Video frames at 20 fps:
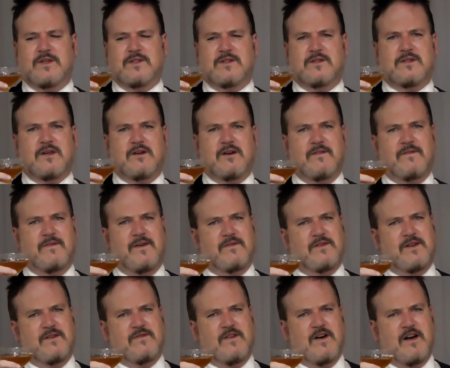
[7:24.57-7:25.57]
This is only
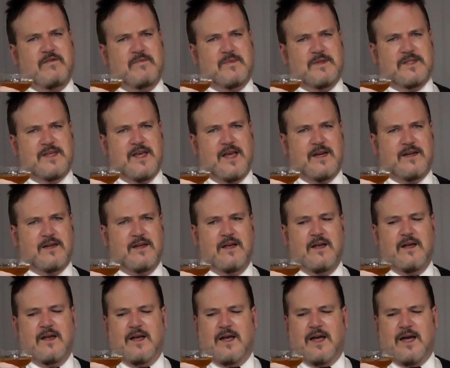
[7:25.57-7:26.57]
55%,
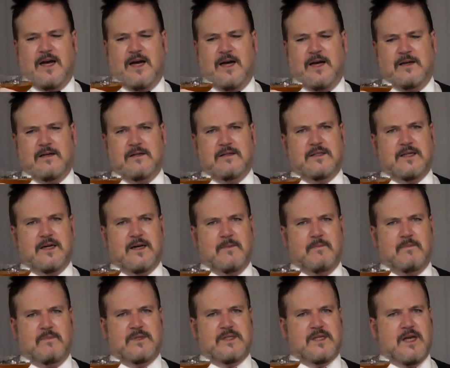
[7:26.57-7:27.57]

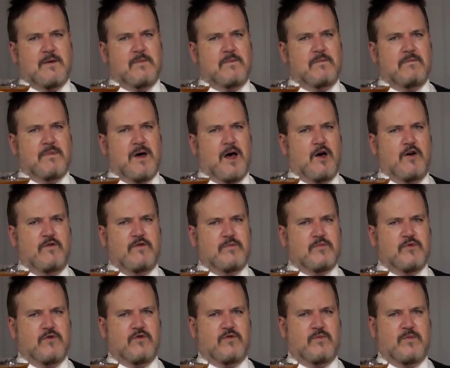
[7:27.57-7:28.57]
and some
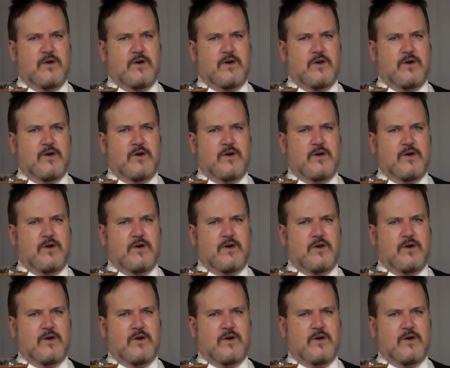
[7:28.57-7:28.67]
overproof